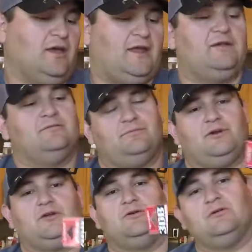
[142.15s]
Anyway,
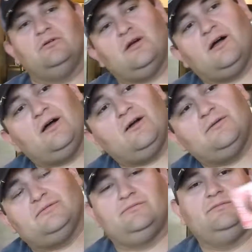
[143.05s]
pretty cool.
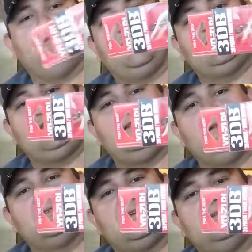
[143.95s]
Like I said,
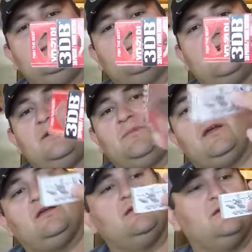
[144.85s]
it looks like a little
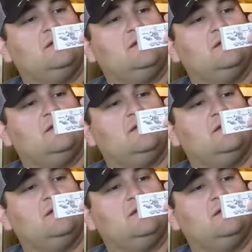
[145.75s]
crankbait.